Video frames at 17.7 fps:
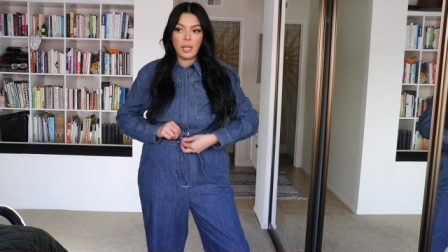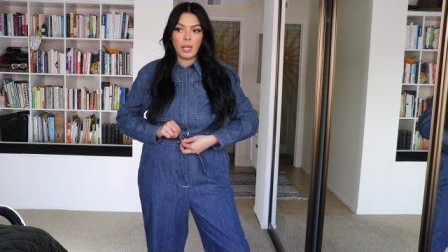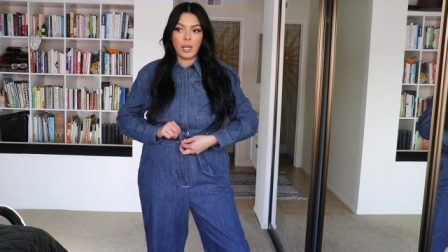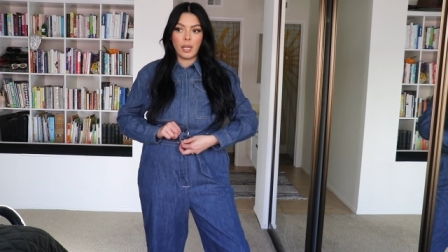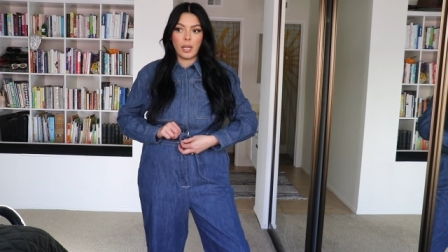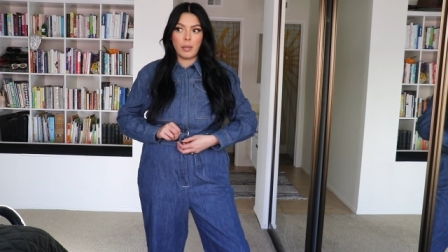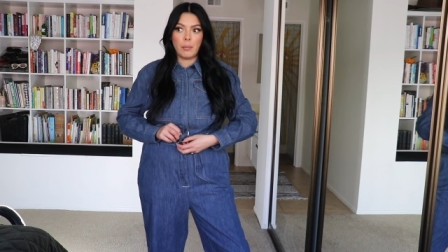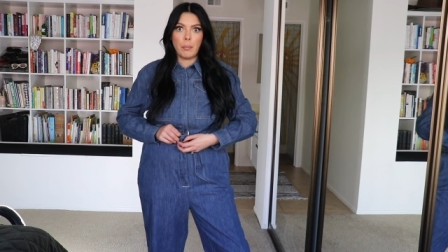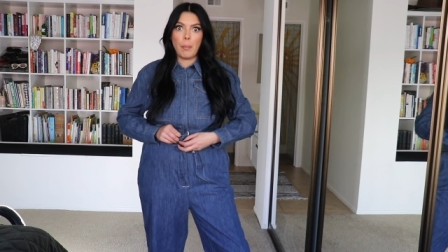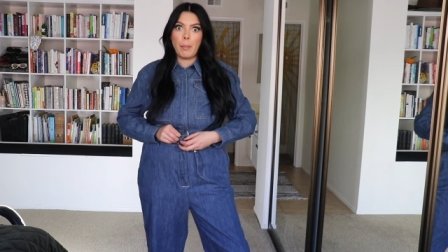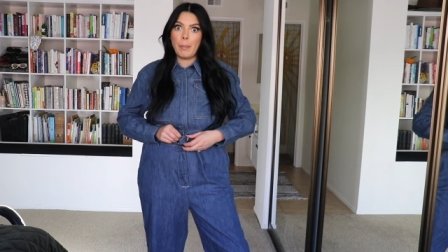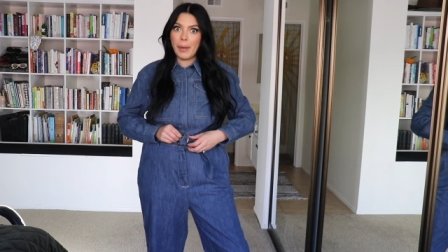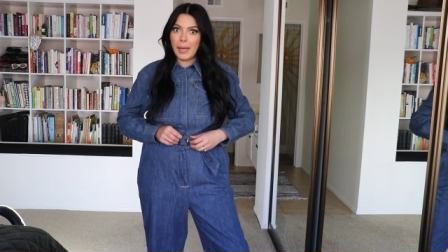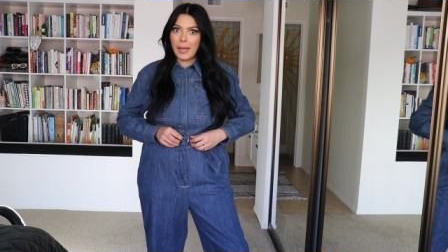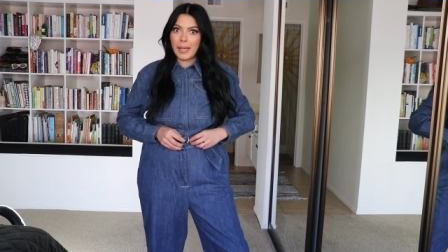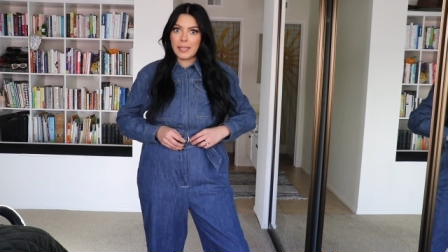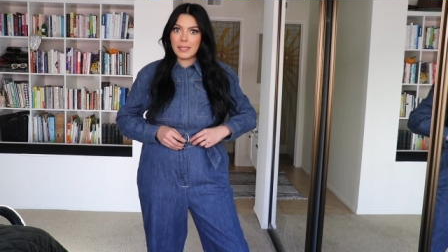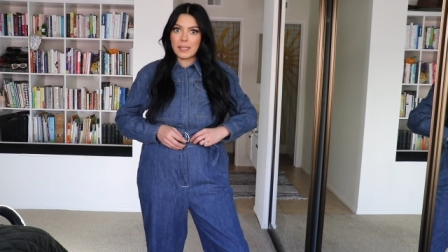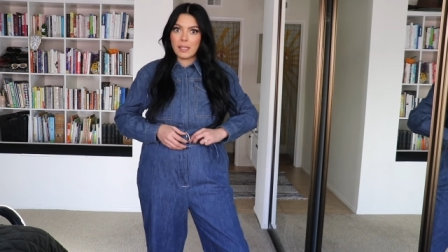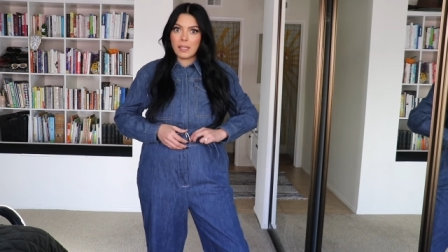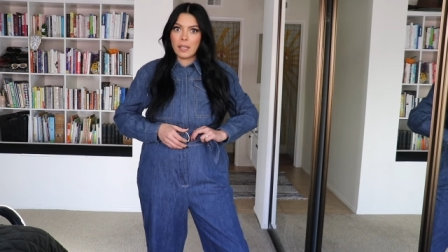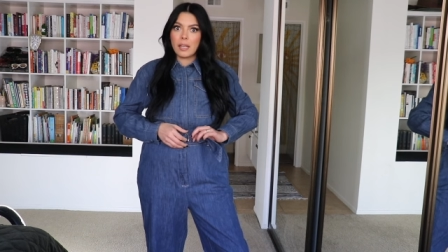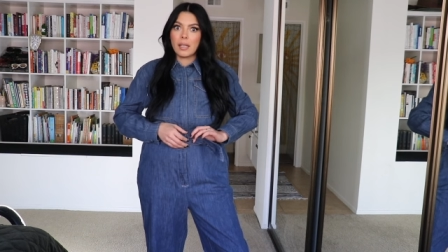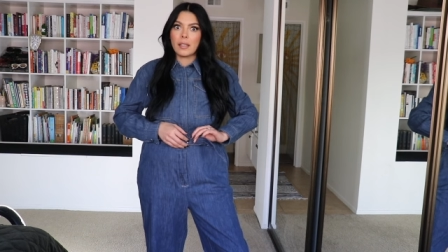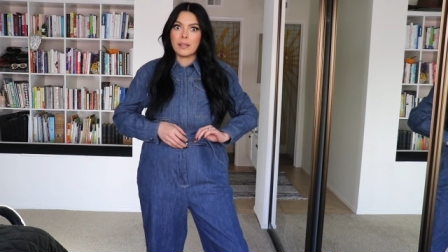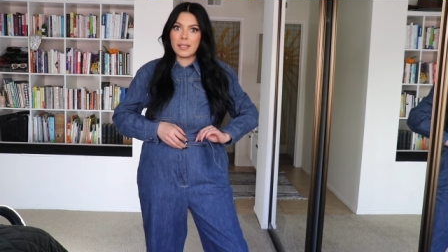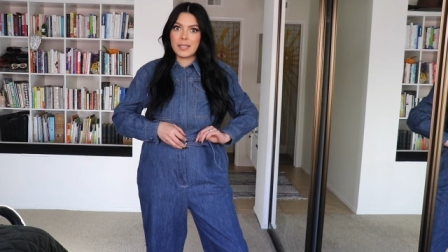But
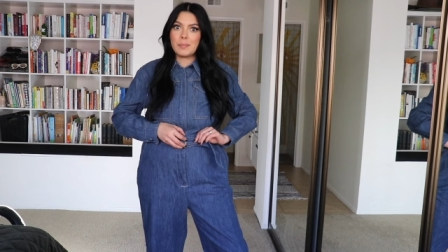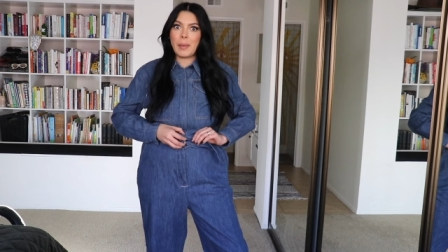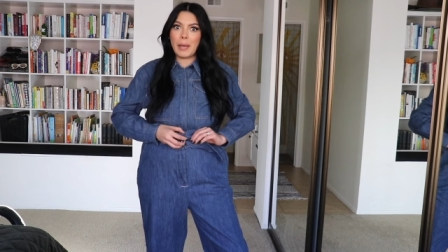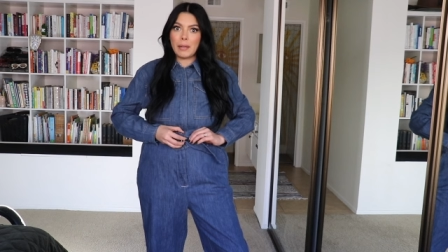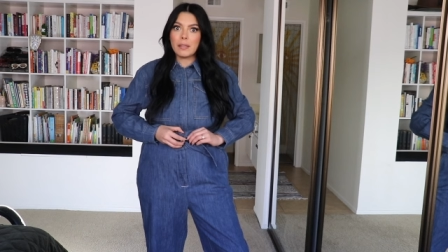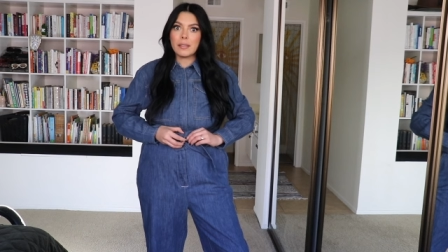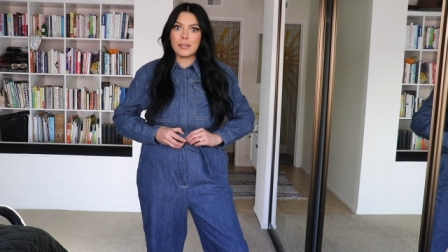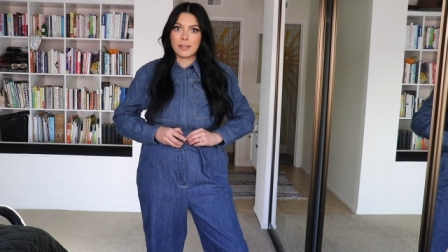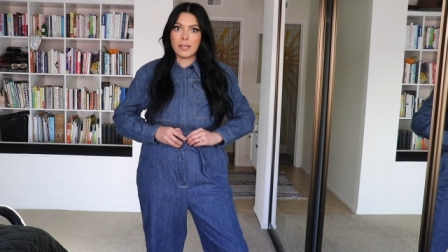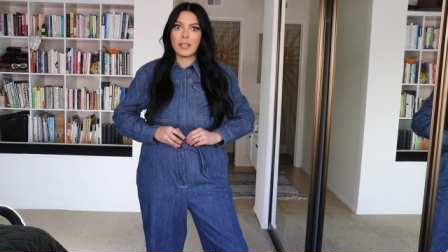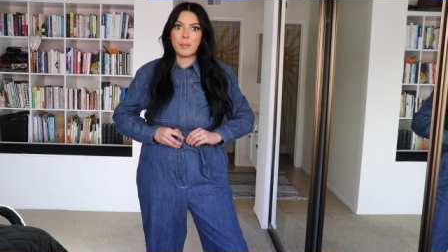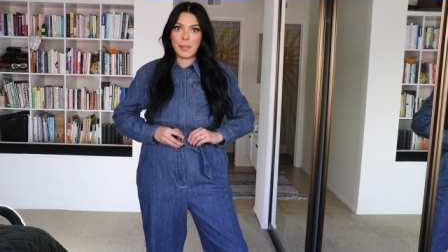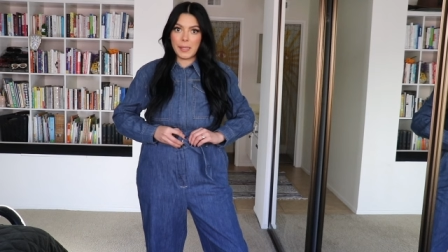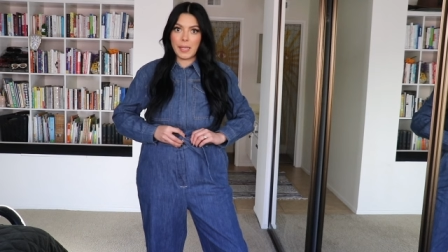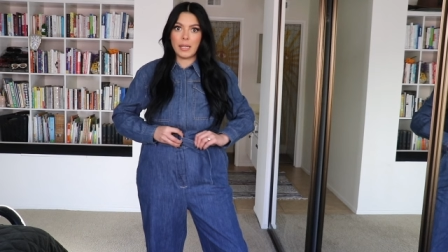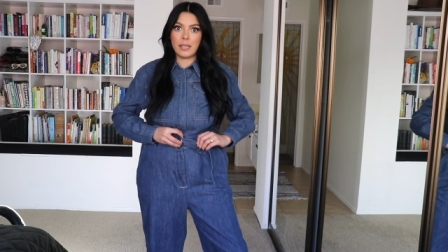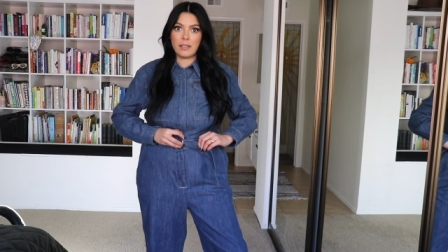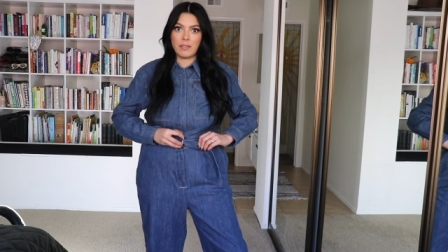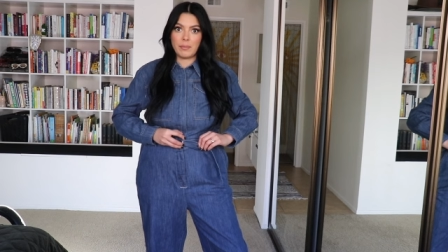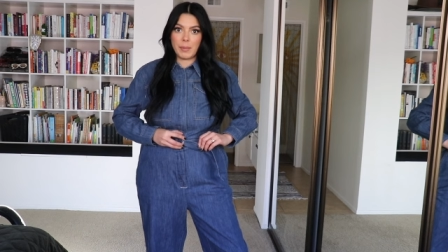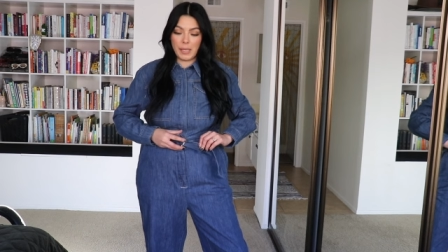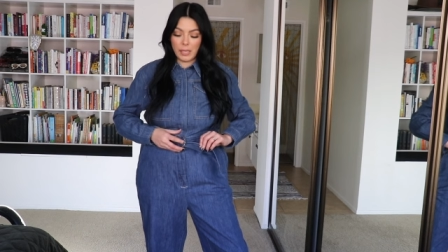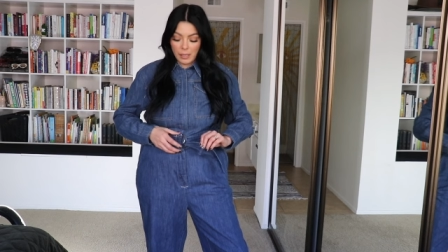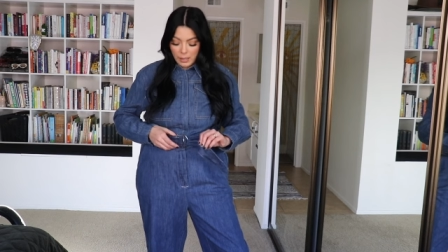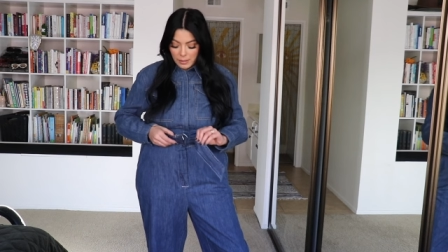this belt is going to be the end of me.